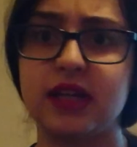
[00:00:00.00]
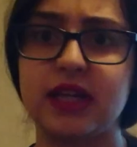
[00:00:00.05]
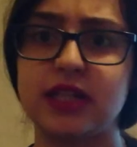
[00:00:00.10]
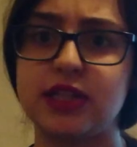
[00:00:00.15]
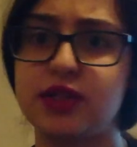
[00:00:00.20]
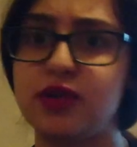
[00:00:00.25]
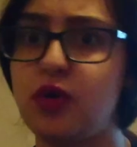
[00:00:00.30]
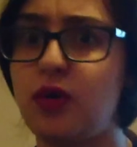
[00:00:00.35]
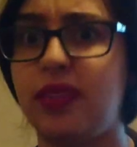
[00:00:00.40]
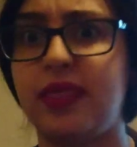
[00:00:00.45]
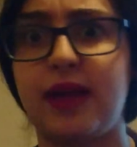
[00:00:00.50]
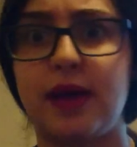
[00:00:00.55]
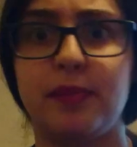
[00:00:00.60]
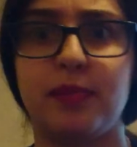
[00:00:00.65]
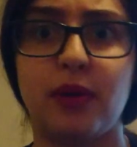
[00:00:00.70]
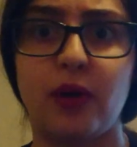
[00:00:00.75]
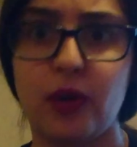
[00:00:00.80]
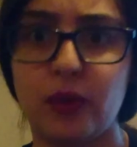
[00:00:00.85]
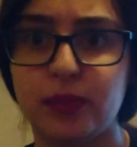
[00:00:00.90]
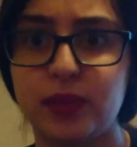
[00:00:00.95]
It's not that
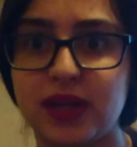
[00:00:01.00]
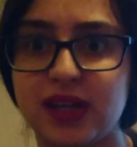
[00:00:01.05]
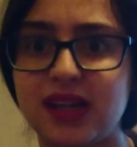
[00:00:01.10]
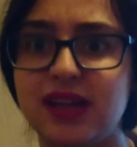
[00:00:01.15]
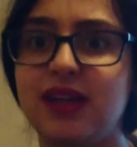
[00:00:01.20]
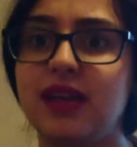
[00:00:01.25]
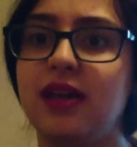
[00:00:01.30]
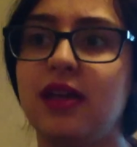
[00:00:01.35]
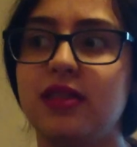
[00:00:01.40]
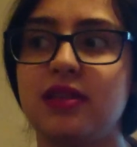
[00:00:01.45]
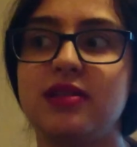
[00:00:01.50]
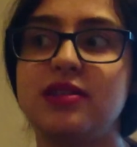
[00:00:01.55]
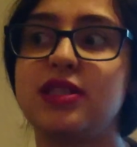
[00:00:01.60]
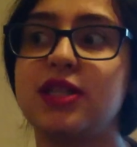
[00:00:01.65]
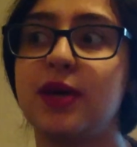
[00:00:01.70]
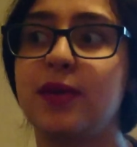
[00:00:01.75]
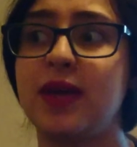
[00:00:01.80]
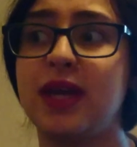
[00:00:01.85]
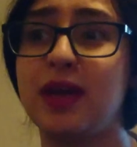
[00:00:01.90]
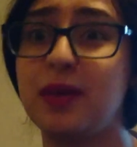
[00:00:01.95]
popular either,
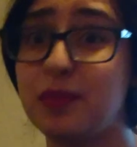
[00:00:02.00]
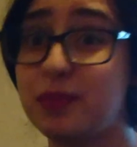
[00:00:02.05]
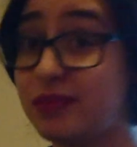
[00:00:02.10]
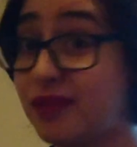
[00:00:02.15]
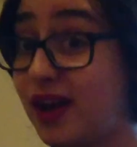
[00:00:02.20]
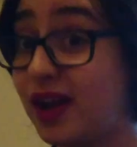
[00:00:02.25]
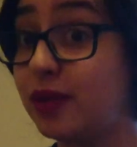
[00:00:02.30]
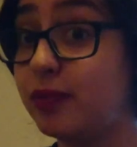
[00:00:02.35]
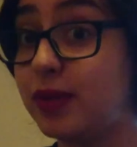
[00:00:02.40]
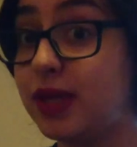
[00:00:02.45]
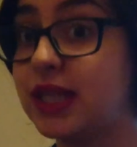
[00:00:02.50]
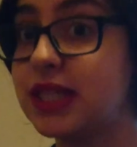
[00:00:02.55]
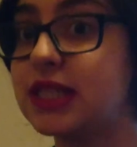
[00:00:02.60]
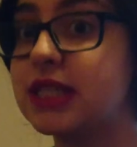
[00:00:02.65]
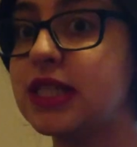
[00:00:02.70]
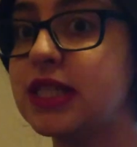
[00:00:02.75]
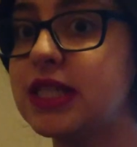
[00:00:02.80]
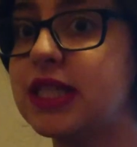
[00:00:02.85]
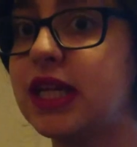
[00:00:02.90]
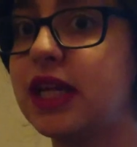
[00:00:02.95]
so it might be
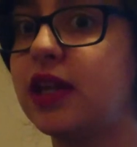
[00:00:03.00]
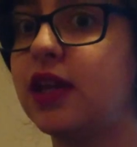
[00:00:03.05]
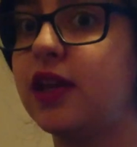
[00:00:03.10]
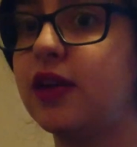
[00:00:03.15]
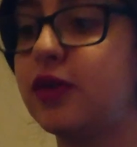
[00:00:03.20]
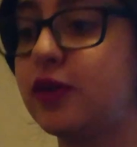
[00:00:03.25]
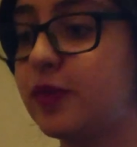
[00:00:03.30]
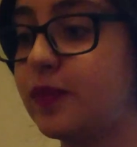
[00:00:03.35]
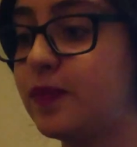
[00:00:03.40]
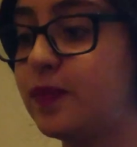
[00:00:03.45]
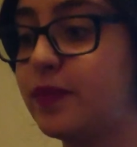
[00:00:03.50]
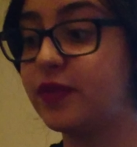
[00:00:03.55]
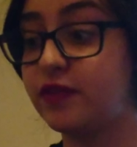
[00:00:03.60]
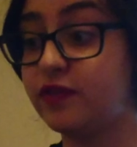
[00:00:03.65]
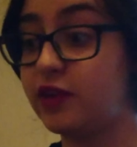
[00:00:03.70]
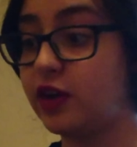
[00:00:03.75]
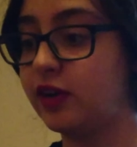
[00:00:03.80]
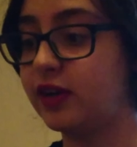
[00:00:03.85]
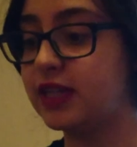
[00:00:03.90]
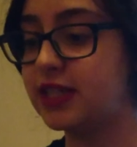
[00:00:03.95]
discontinued
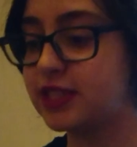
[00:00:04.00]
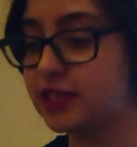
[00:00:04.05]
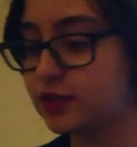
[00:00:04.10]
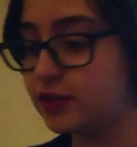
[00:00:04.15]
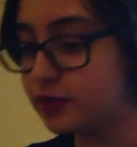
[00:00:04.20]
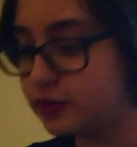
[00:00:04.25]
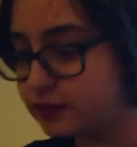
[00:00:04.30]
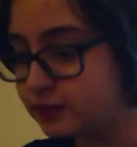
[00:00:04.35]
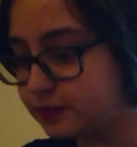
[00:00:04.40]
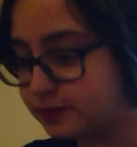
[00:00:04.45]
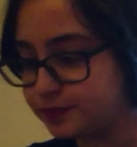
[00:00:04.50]
very soon.